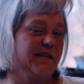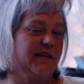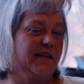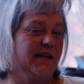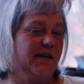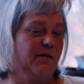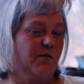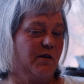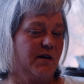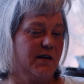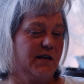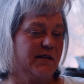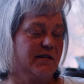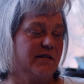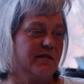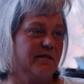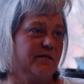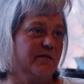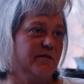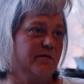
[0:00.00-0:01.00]
he wanted
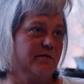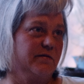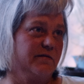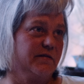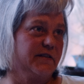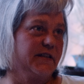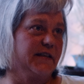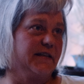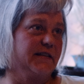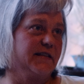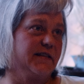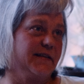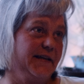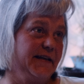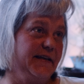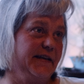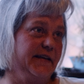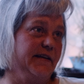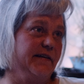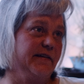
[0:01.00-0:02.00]
to
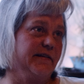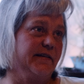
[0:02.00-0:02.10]
succeed.